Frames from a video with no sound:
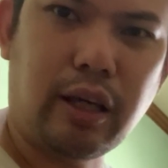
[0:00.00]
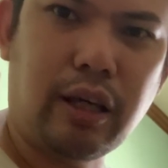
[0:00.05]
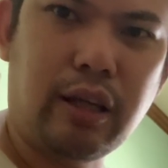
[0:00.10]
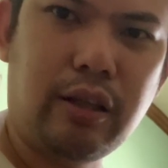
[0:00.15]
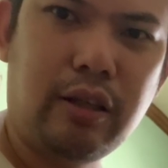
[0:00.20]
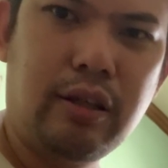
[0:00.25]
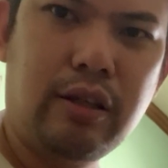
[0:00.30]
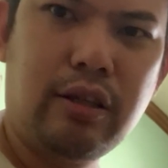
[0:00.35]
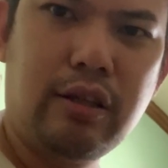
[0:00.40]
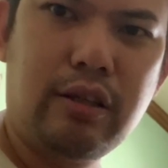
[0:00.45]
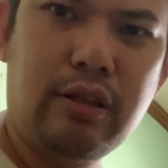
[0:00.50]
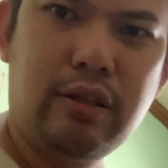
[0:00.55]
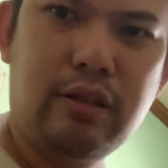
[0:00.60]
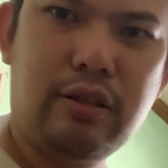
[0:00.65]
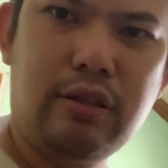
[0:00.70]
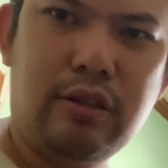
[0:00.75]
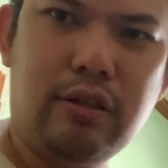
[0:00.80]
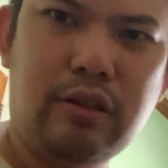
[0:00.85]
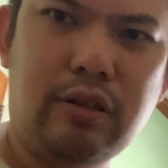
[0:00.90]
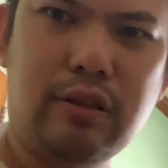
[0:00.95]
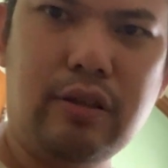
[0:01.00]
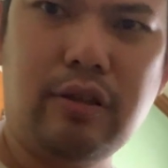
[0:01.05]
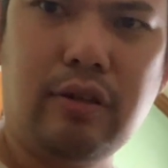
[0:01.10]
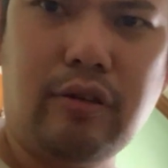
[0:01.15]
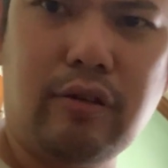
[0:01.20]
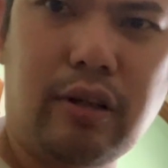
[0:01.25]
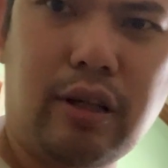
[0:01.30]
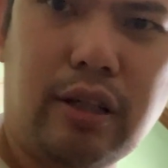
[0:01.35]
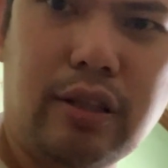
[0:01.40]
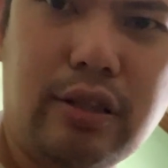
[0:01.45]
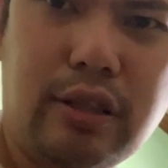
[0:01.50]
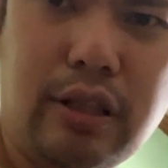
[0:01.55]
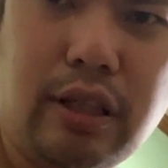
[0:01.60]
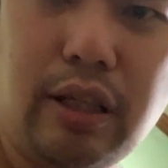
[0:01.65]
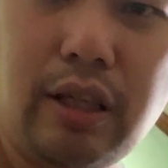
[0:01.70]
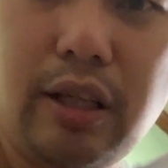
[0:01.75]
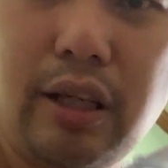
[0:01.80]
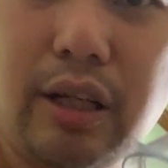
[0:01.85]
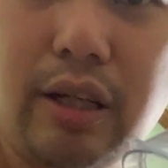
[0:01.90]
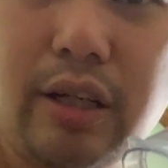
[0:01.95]
okay you can see
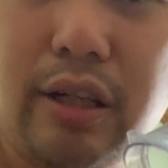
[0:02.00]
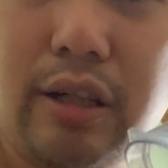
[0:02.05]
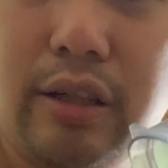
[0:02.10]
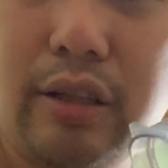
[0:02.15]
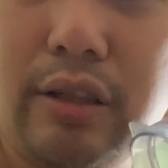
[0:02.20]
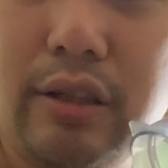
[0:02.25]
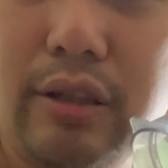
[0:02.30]
here